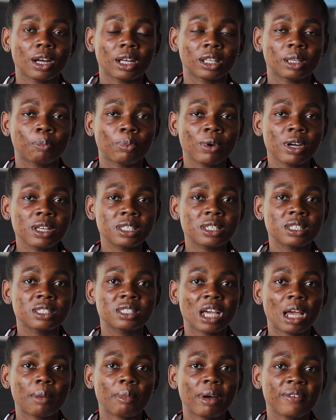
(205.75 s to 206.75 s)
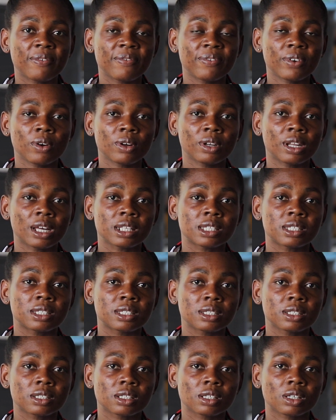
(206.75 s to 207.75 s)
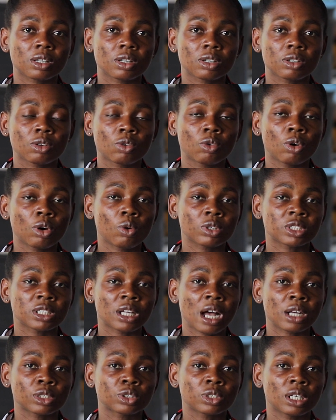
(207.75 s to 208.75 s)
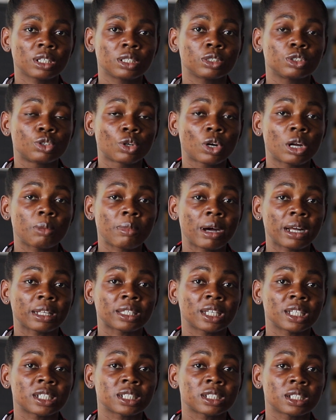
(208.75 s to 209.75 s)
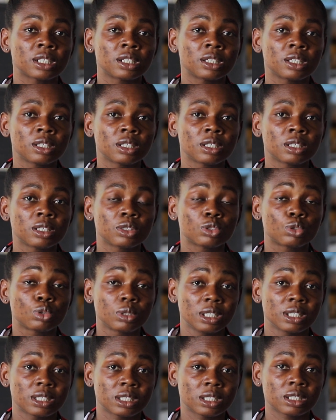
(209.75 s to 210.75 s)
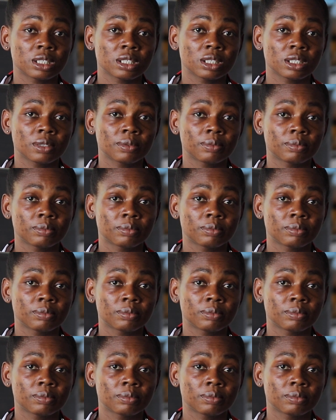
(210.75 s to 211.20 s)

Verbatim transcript: at a point in time, I felt that God was actually drawing my attention to this.